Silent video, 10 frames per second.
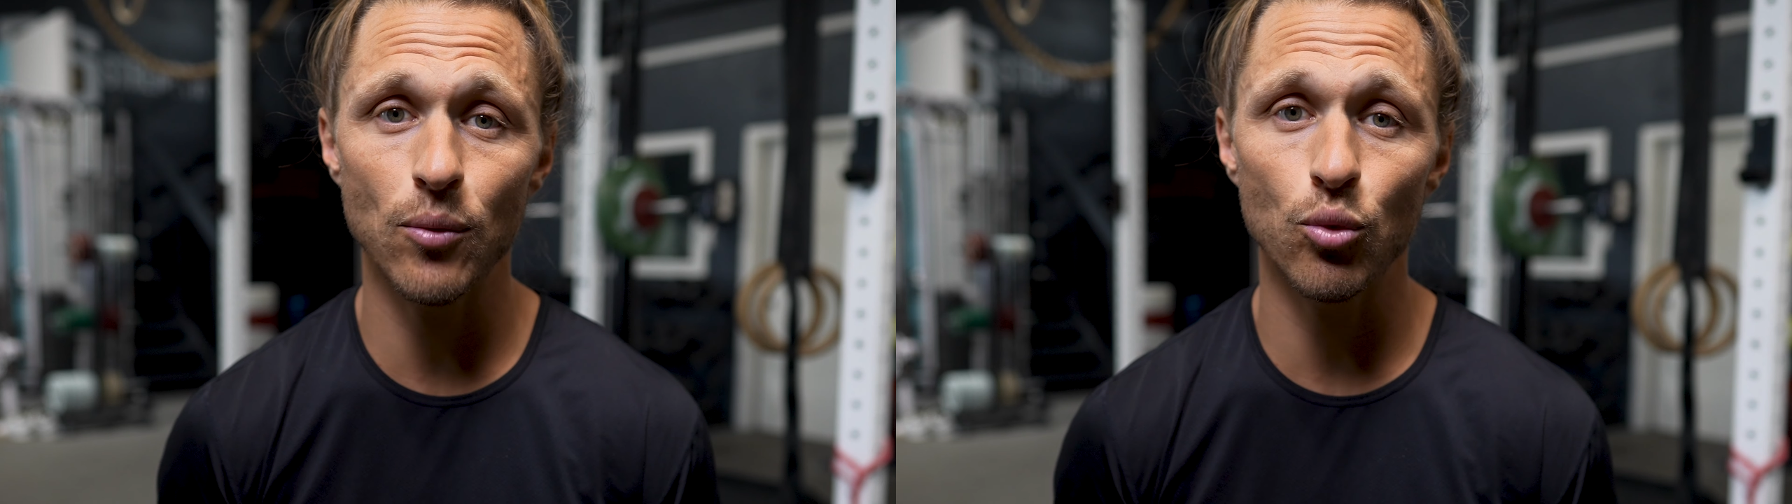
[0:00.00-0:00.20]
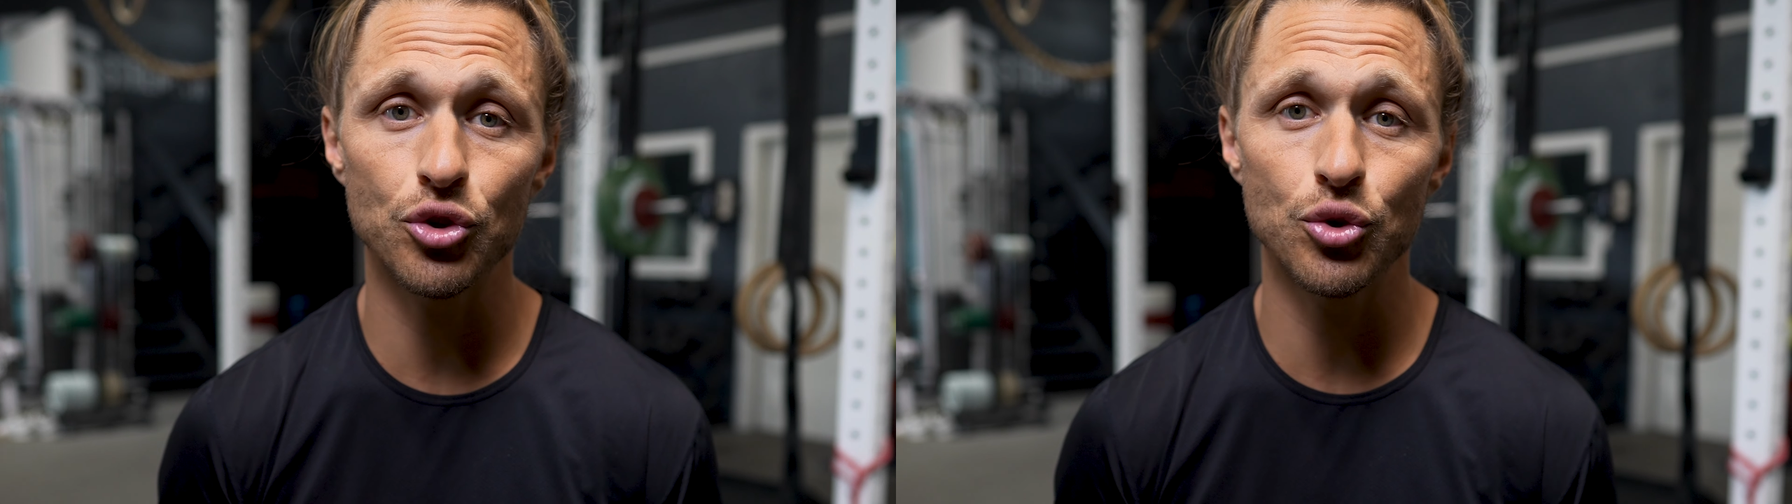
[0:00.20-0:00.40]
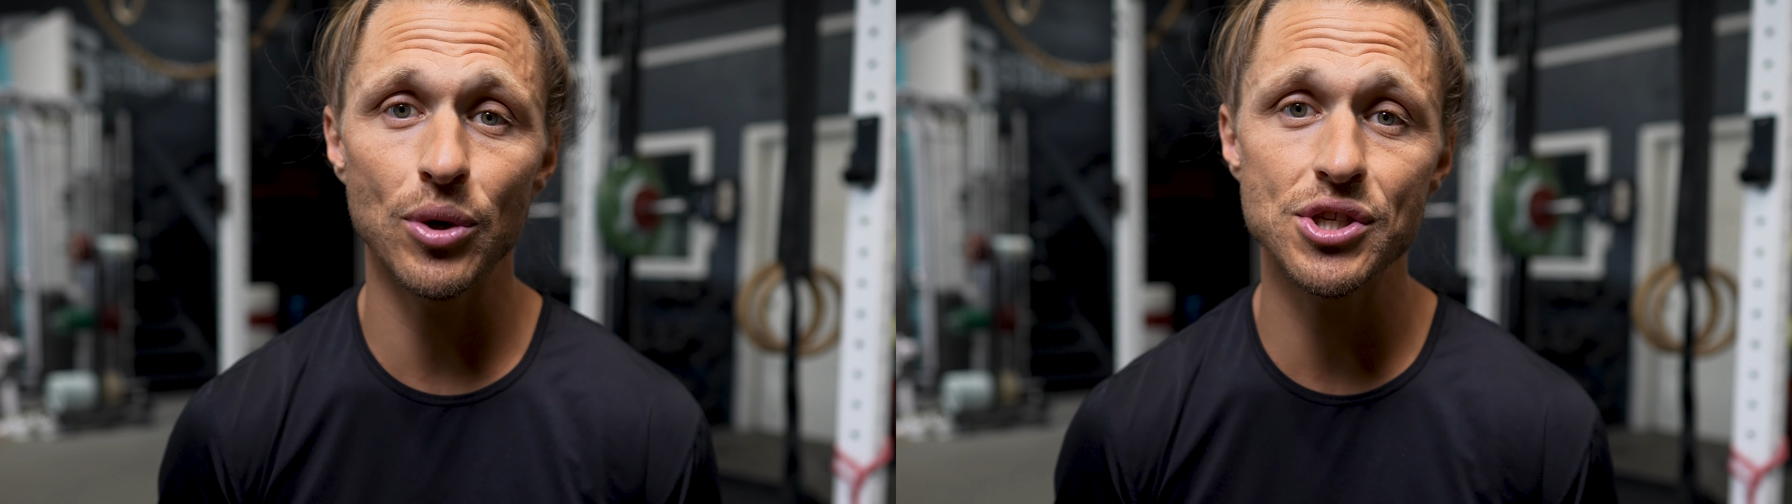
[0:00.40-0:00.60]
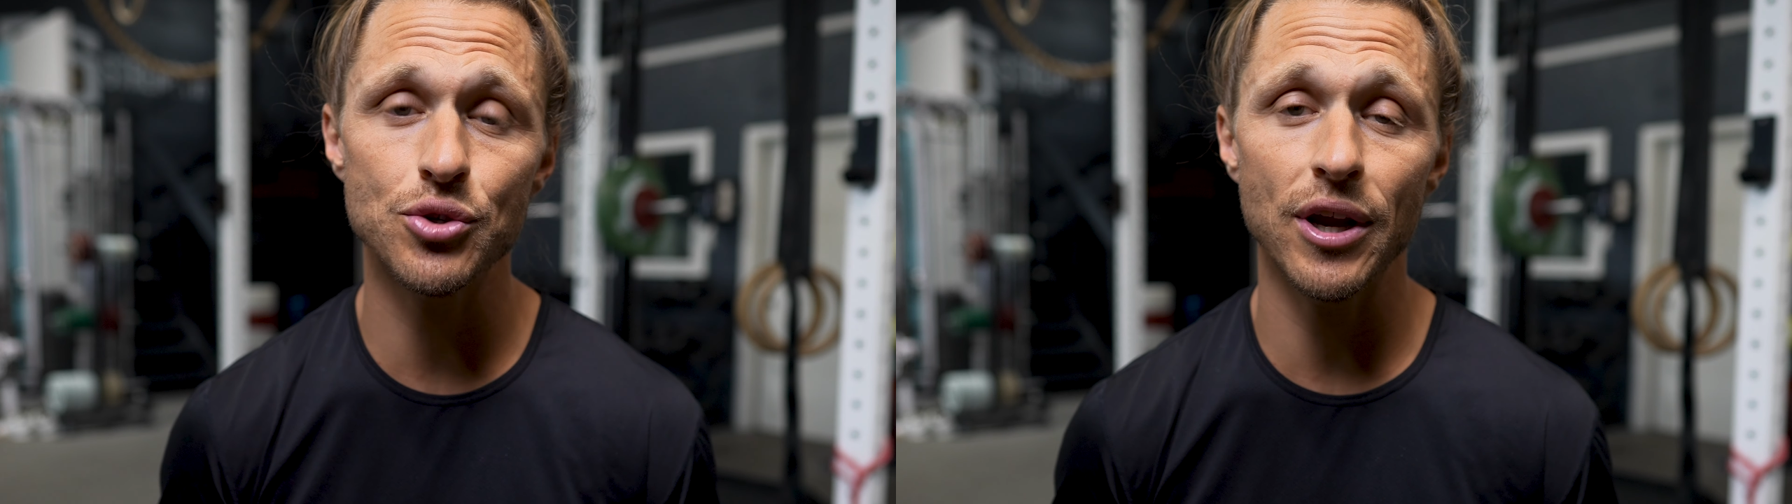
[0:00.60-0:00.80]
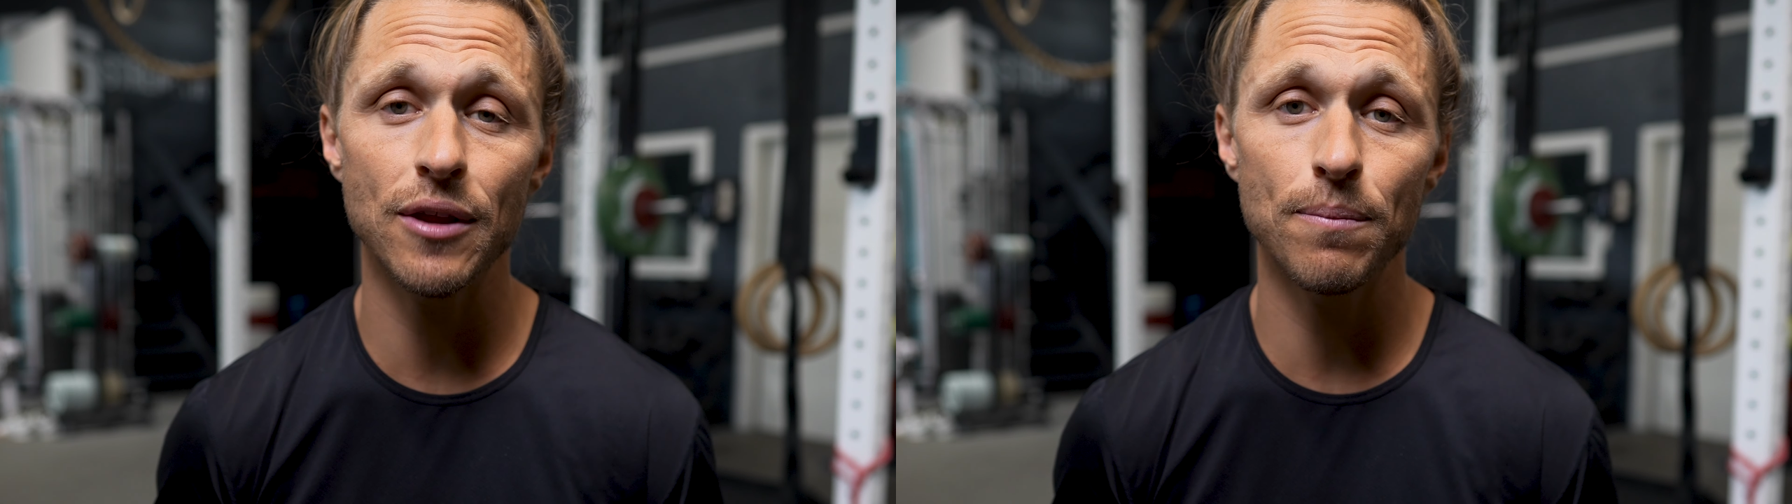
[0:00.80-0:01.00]
and will do a
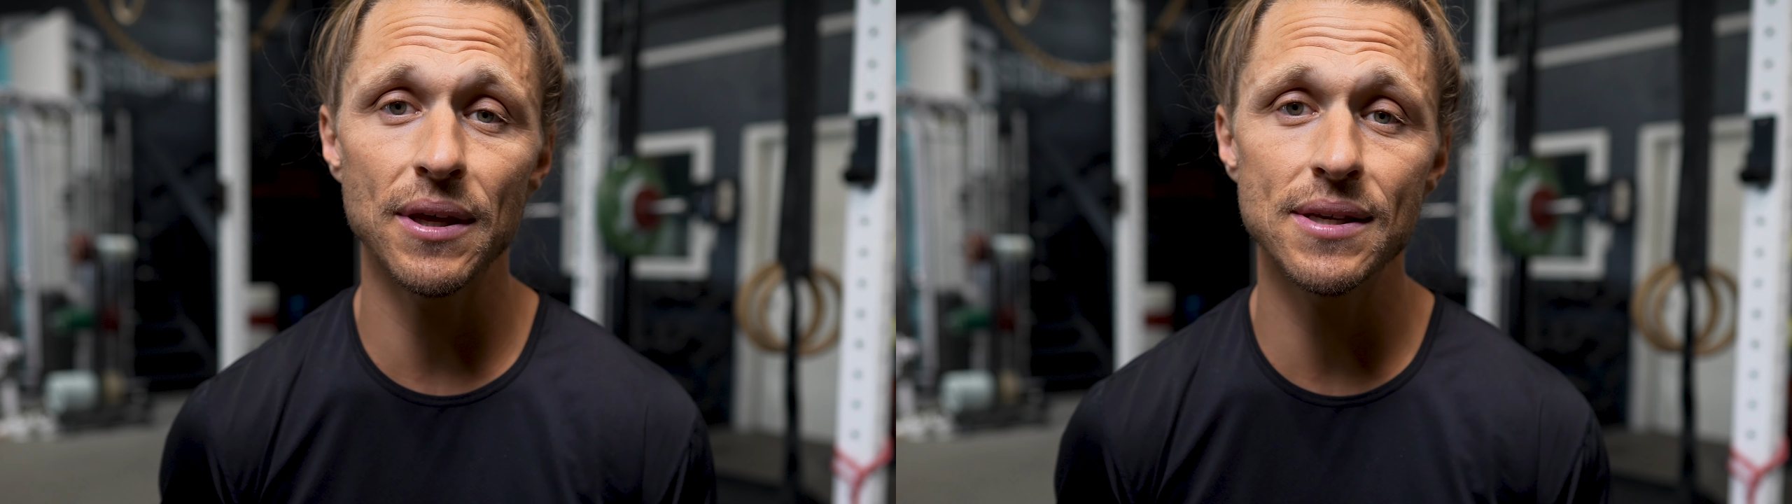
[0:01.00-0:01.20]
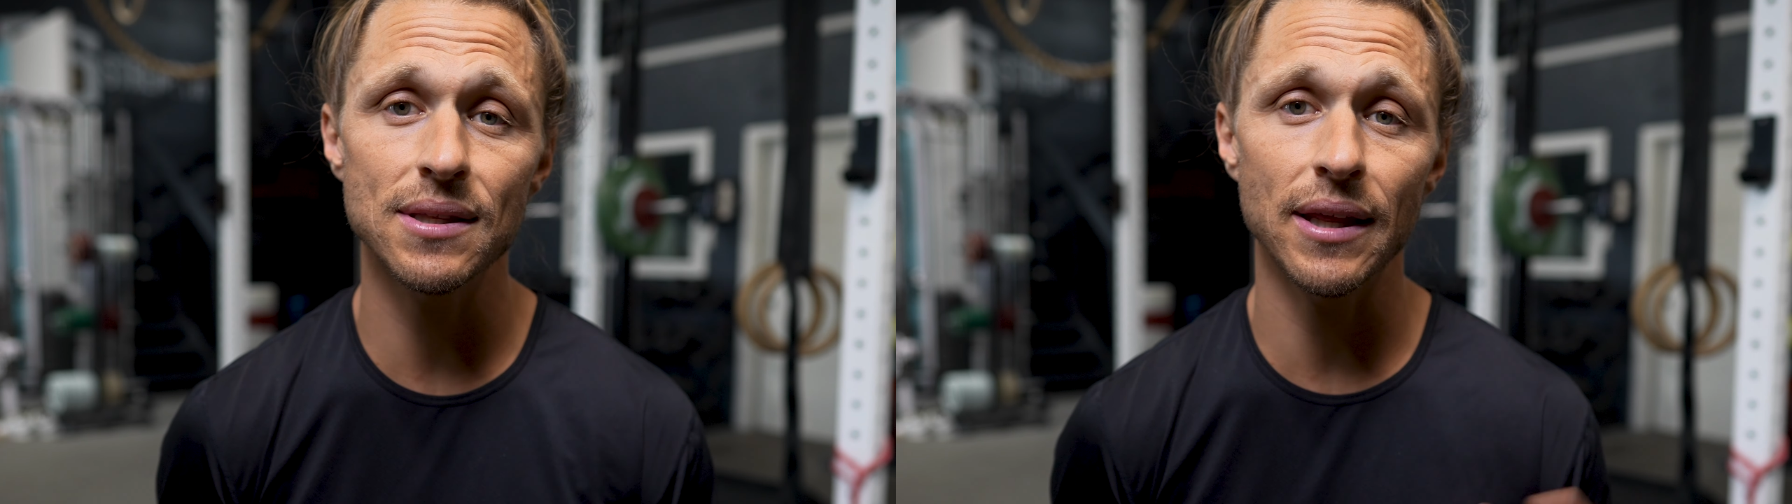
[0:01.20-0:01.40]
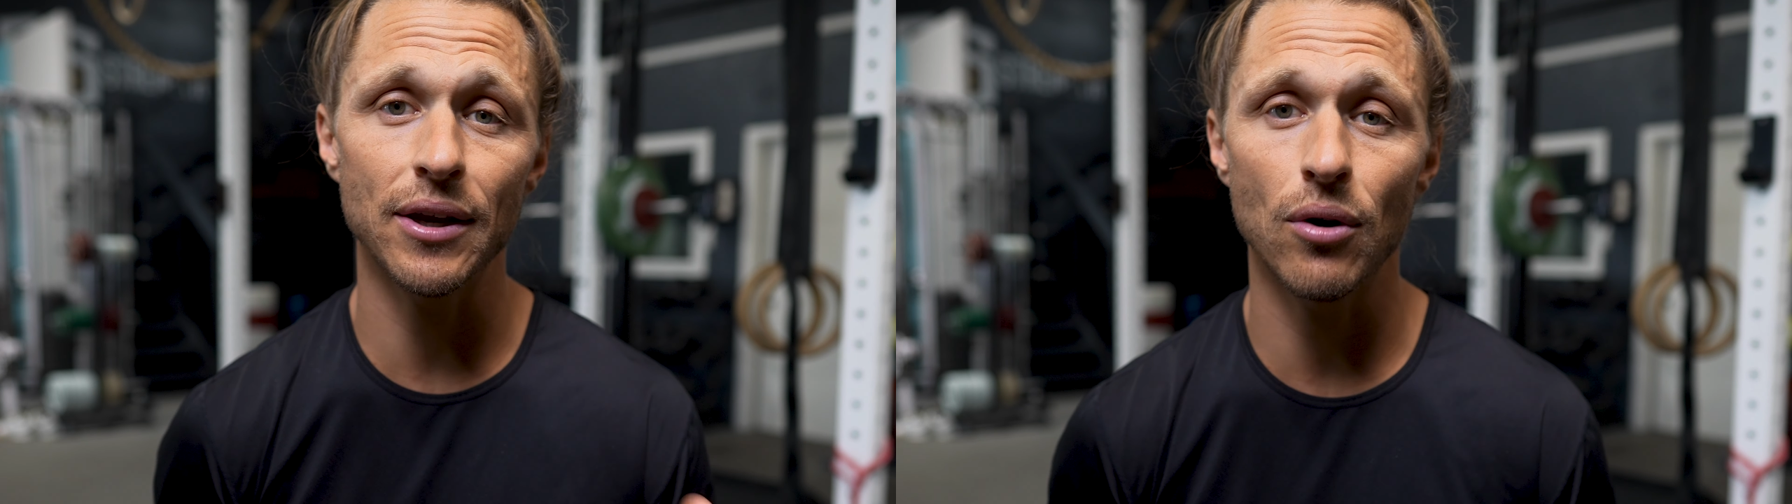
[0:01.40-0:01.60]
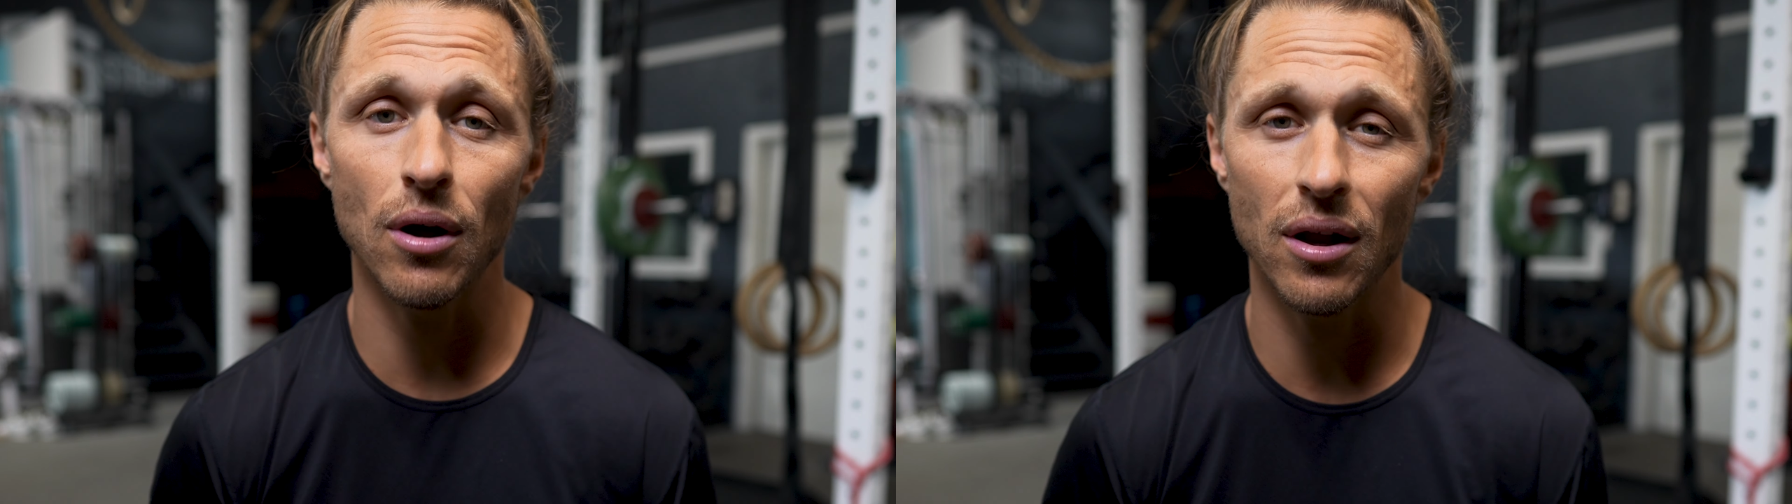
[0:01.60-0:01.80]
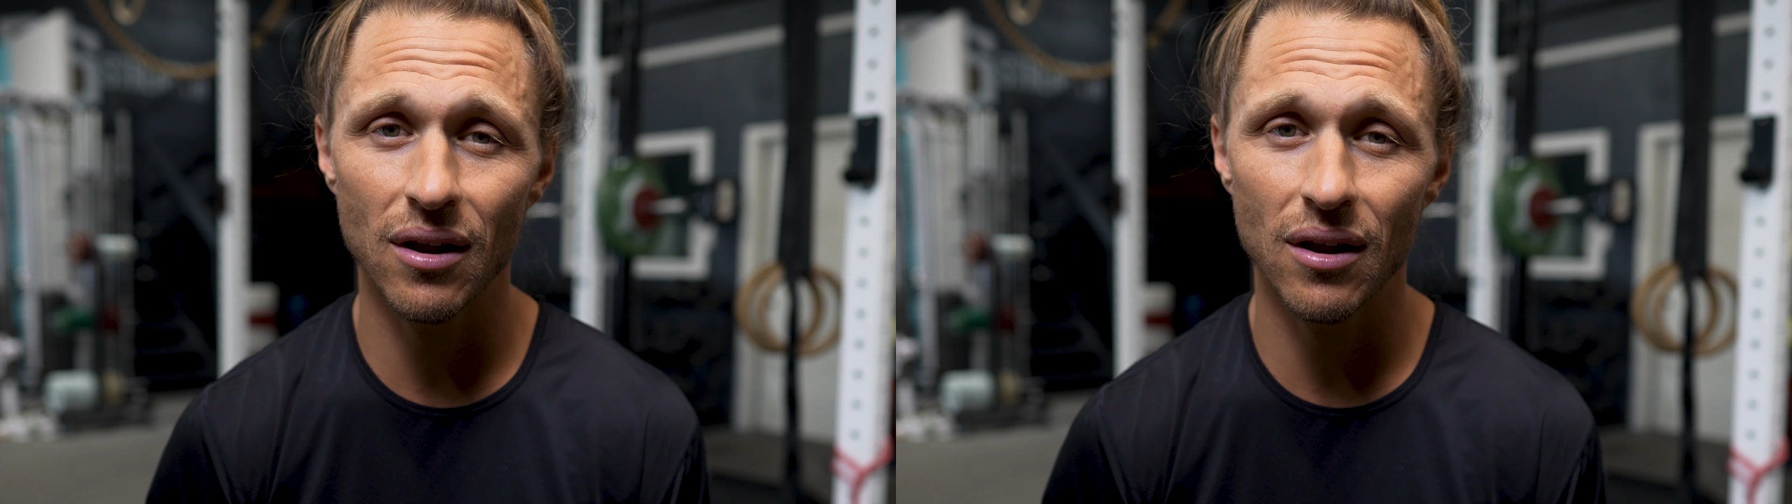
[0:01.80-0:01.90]
strength piece later on.